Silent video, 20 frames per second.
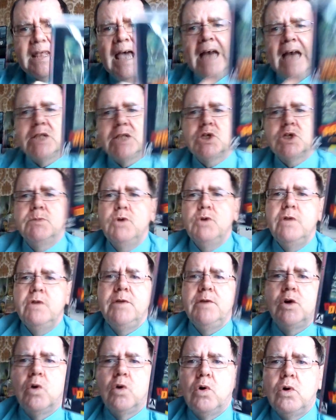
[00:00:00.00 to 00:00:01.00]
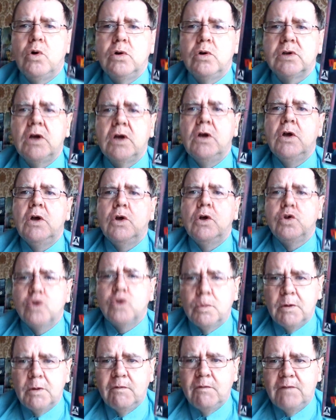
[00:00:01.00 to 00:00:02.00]
And it's a movie called
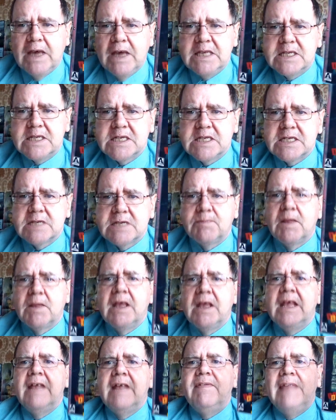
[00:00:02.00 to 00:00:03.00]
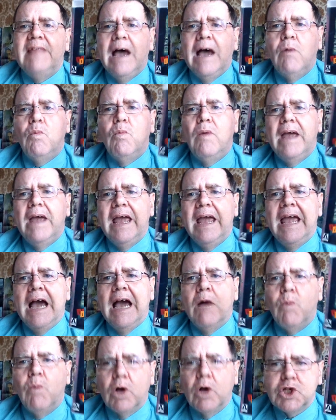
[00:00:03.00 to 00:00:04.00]
Double Face. Now,
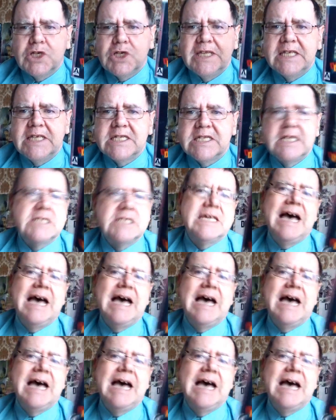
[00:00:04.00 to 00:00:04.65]
I watched this, it's